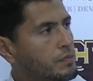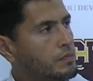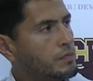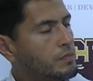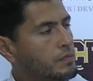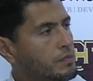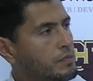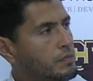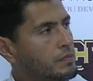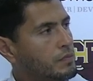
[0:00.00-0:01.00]

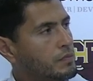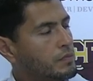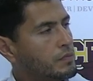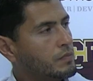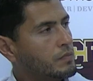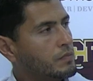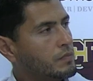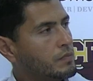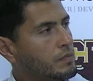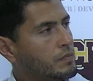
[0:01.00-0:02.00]

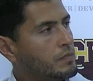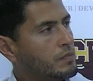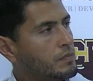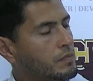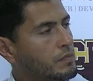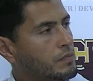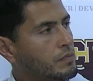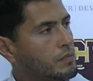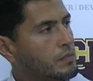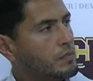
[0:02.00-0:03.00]

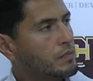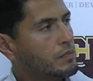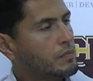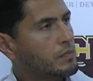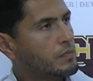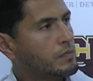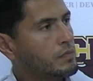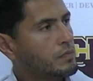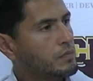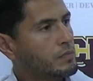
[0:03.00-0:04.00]

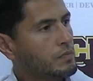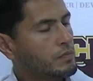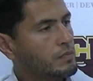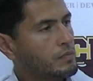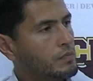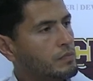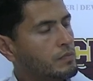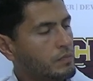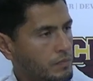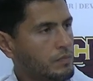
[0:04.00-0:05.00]

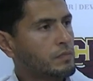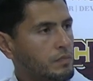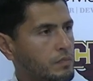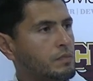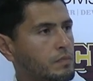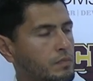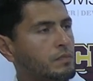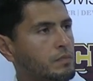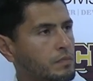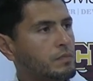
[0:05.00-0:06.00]

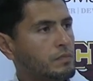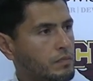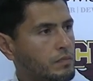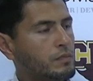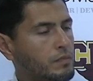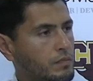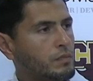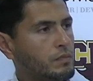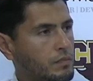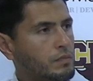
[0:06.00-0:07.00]
This person isn't speaking.